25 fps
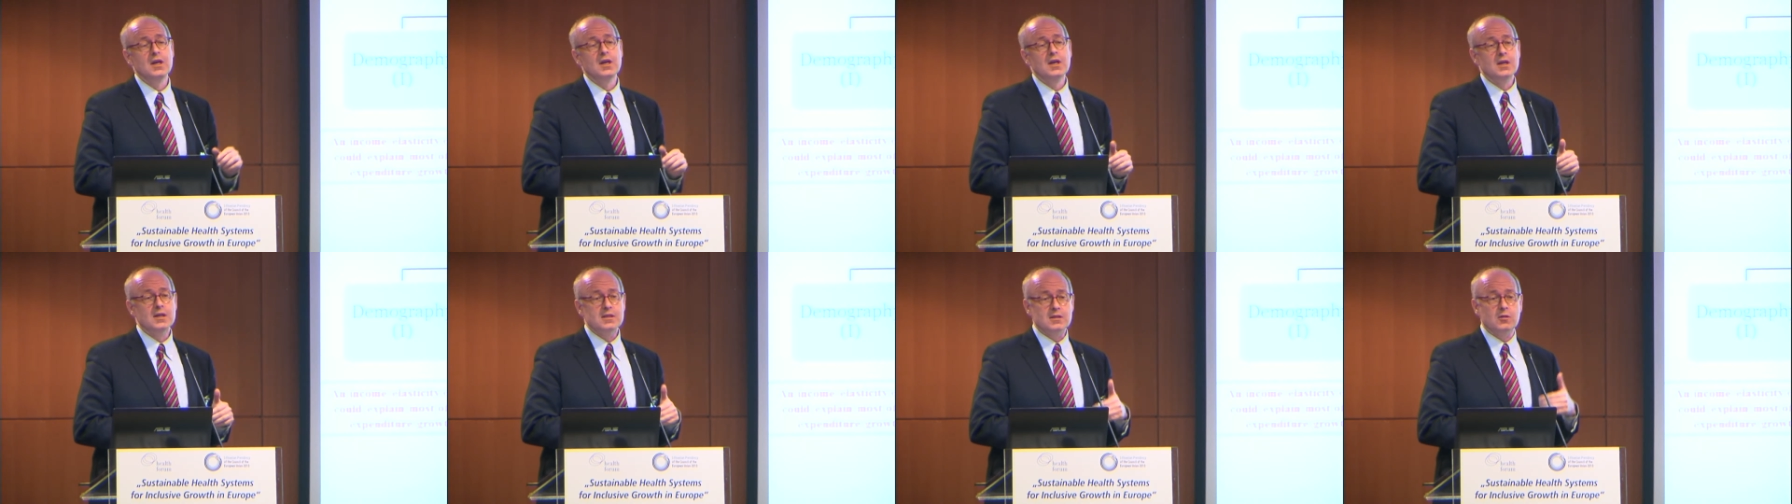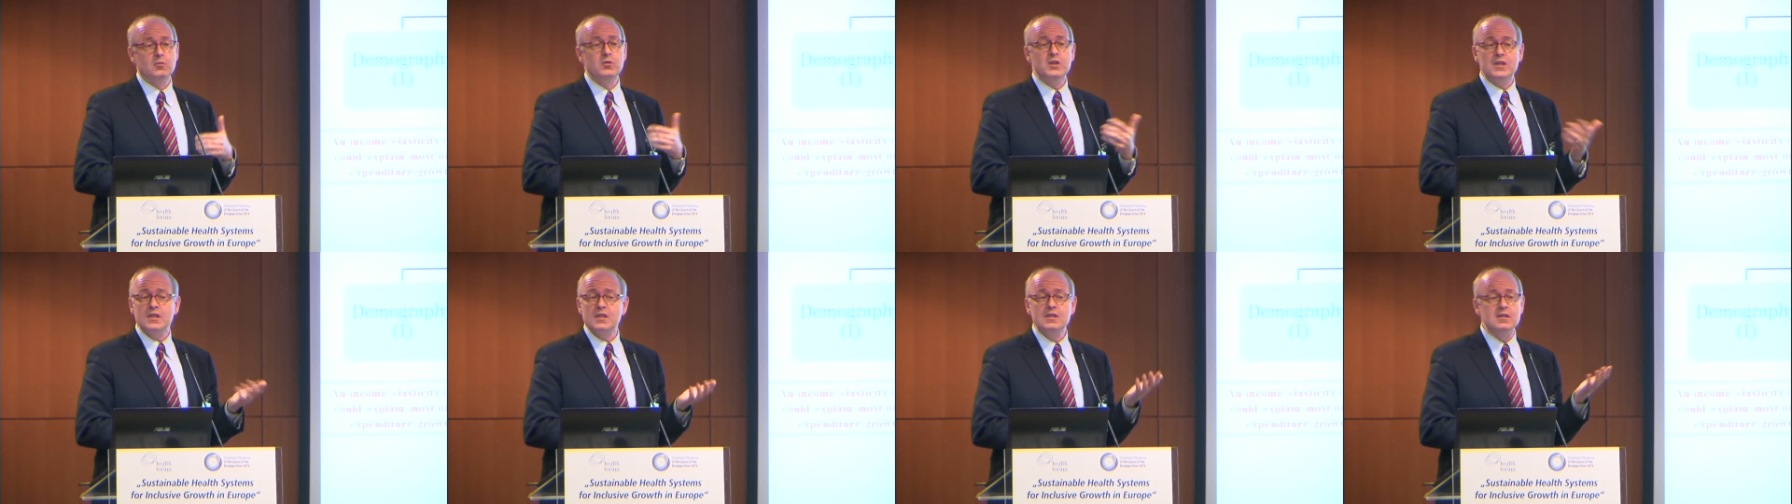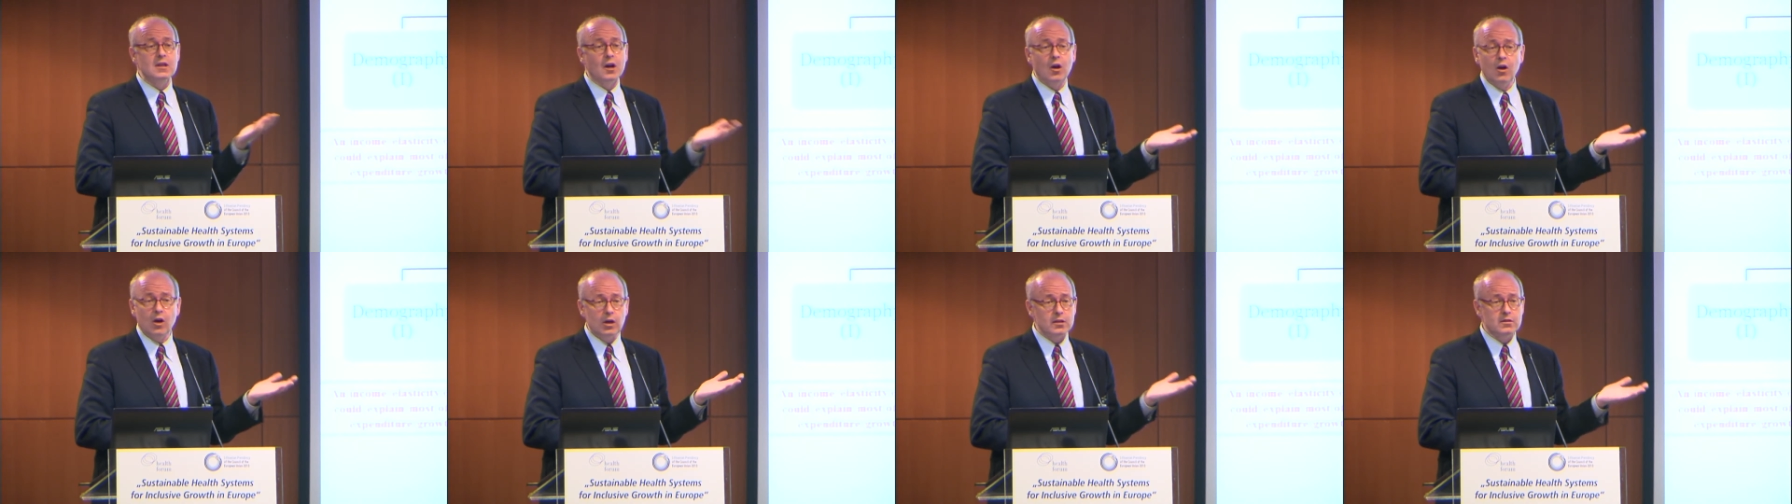So this is a
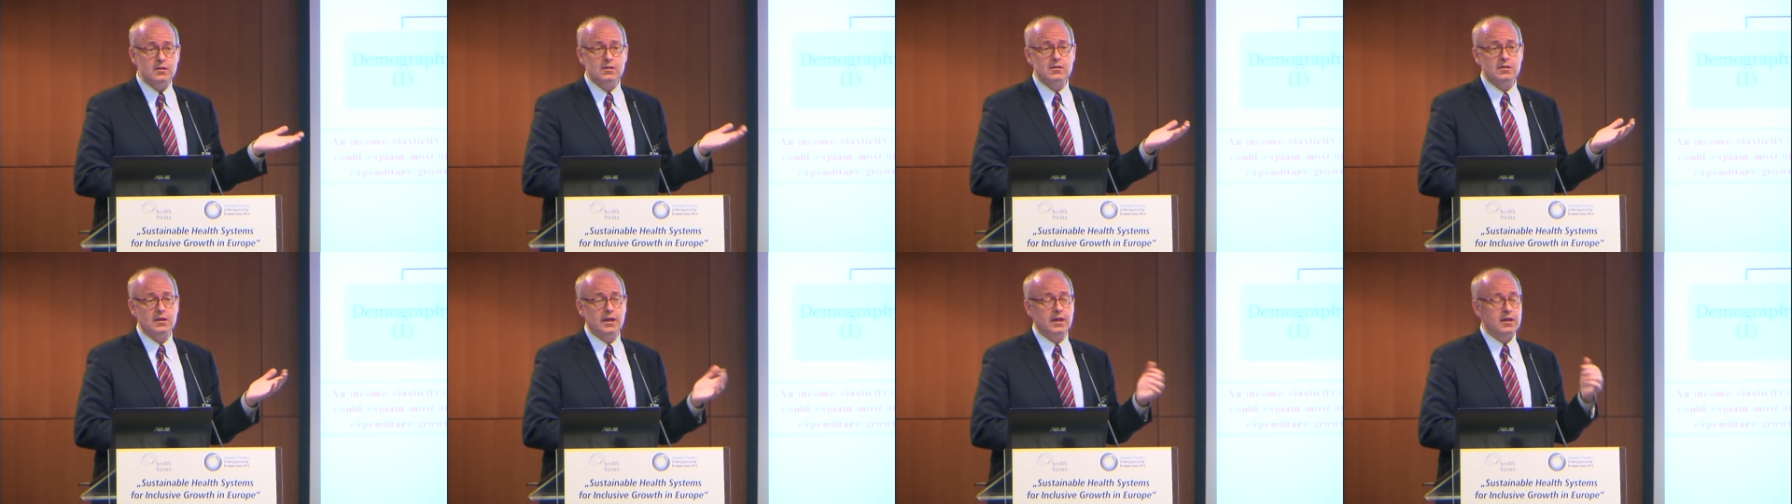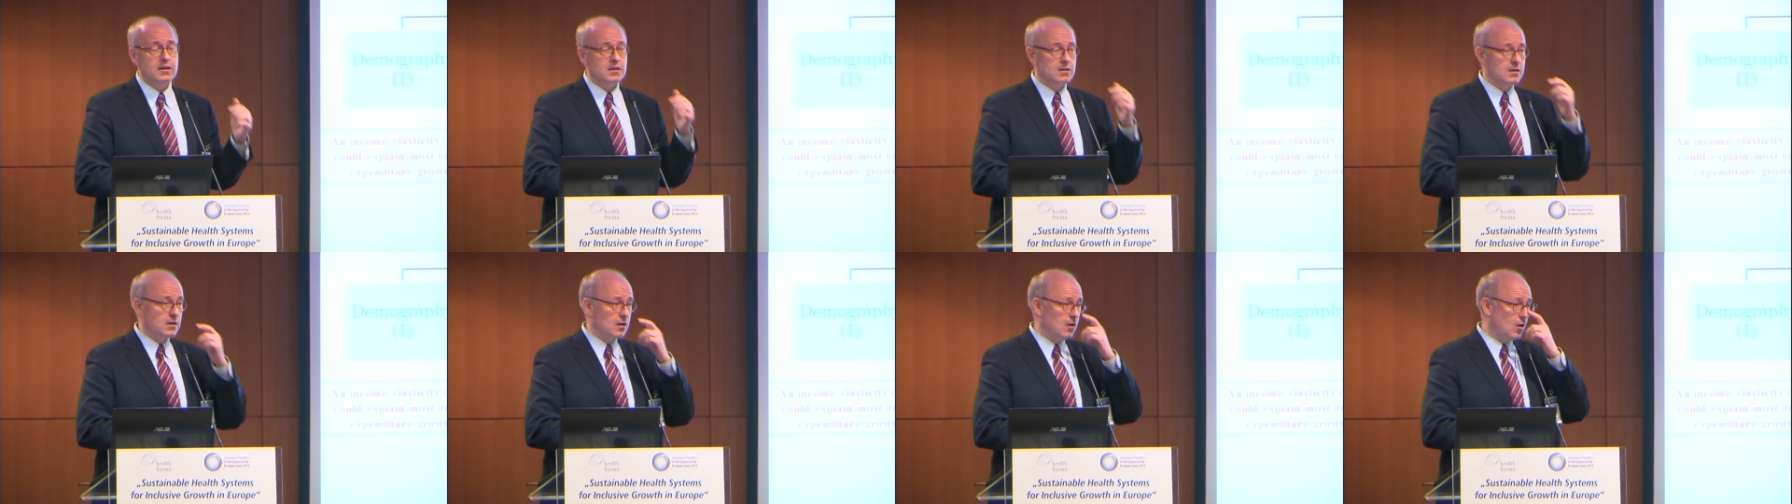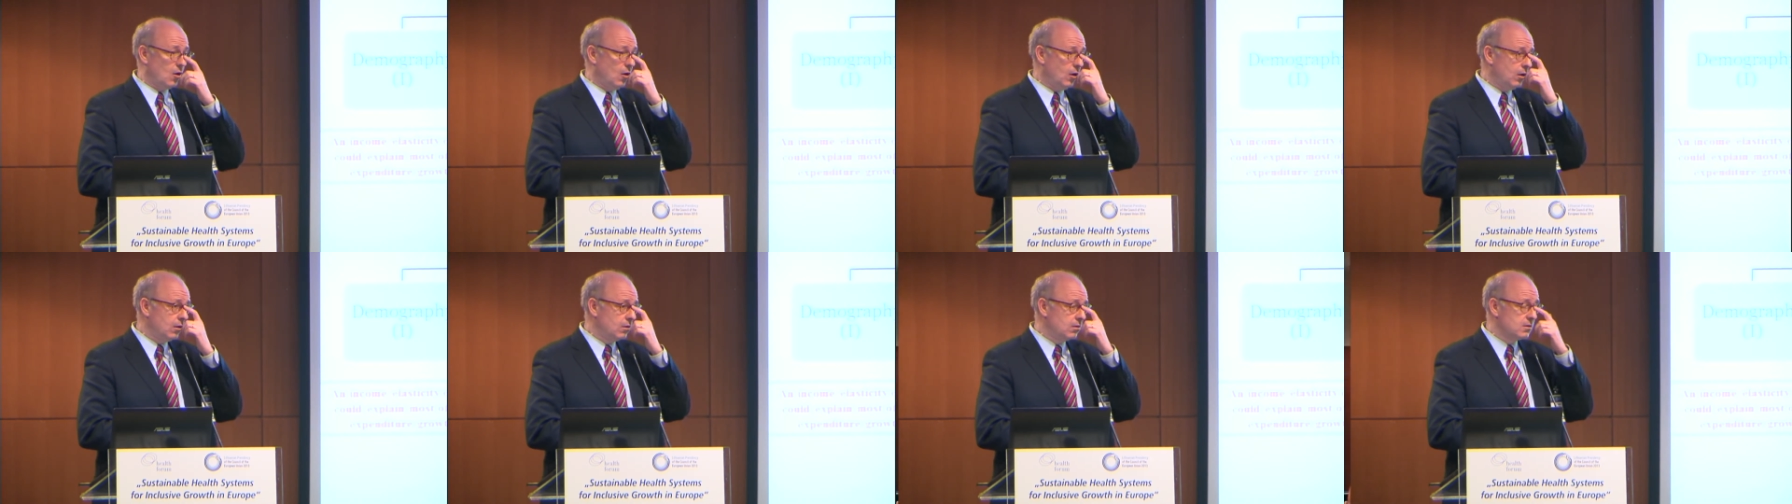lot, and
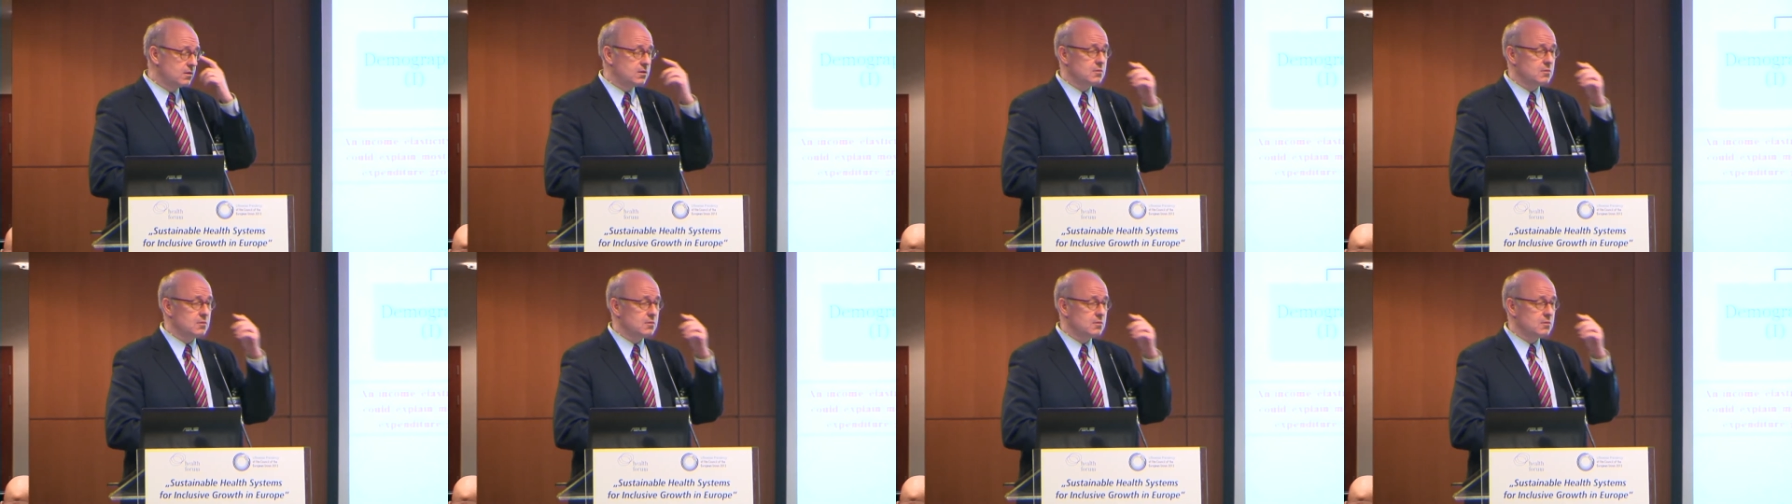all the